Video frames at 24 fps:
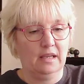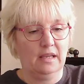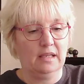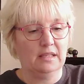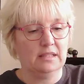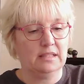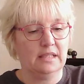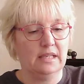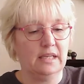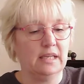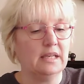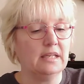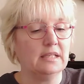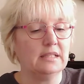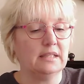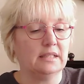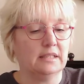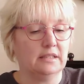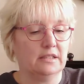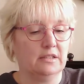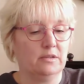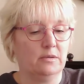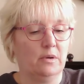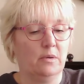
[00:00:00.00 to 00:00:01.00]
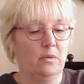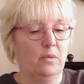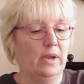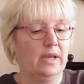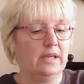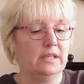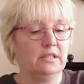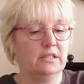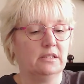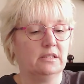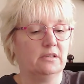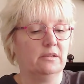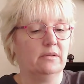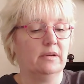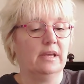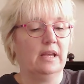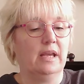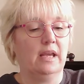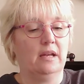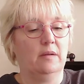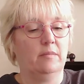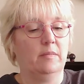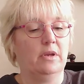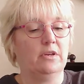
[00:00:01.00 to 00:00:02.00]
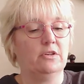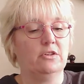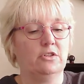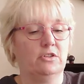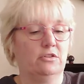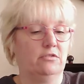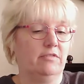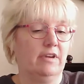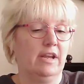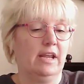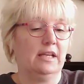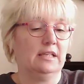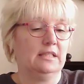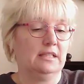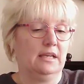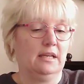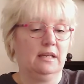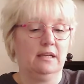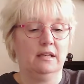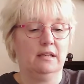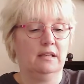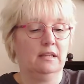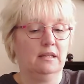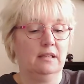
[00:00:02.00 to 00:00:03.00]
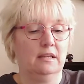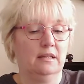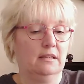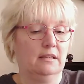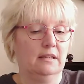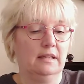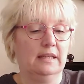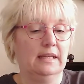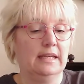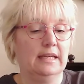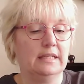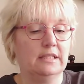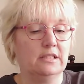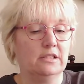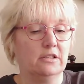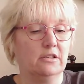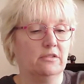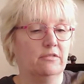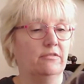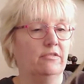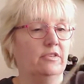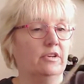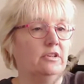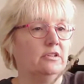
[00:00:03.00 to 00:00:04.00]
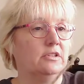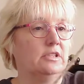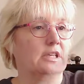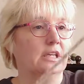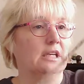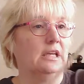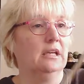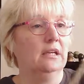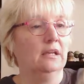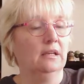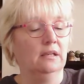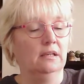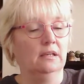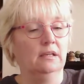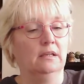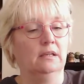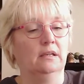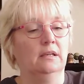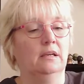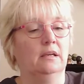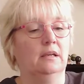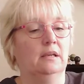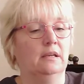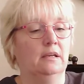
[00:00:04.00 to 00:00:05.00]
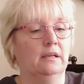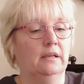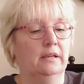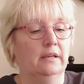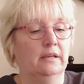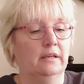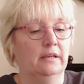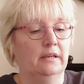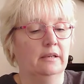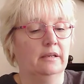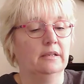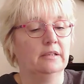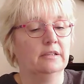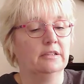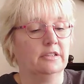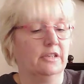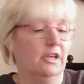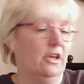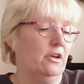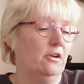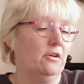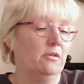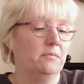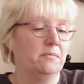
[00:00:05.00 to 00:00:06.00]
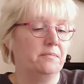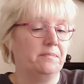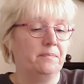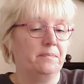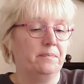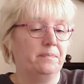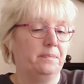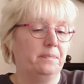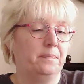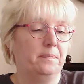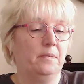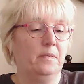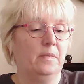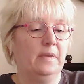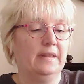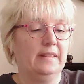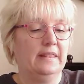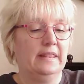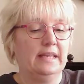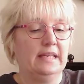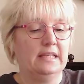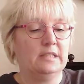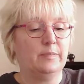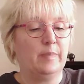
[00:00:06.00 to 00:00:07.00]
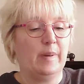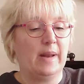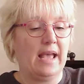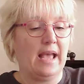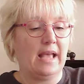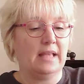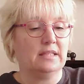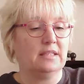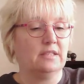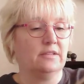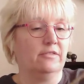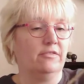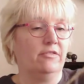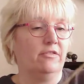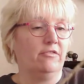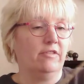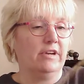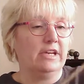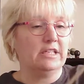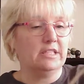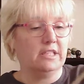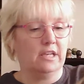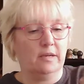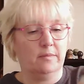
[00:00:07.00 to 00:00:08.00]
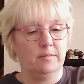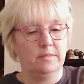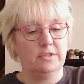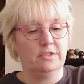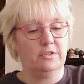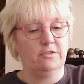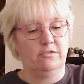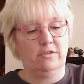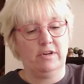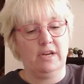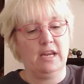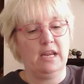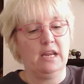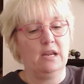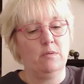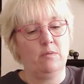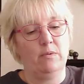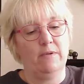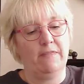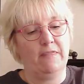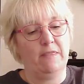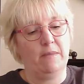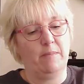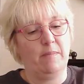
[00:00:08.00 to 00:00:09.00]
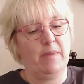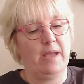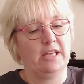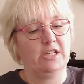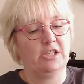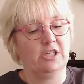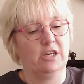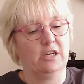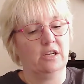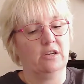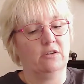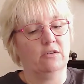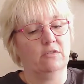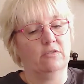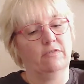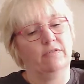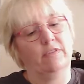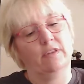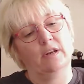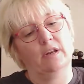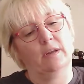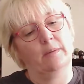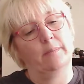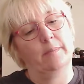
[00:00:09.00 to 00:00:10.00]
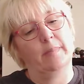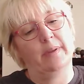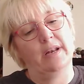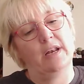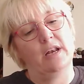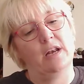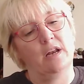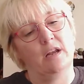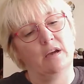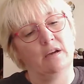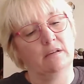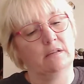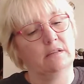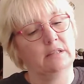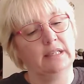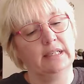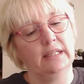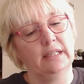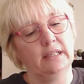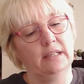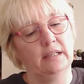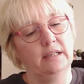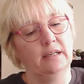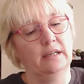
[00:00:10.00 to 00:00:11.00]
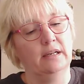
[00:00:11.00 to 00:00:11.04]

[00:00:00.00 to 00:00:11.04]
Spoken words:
is the easiest way to do it, and most direct and least confusing. So with these plaits of 3x3, with the magic of the number 9,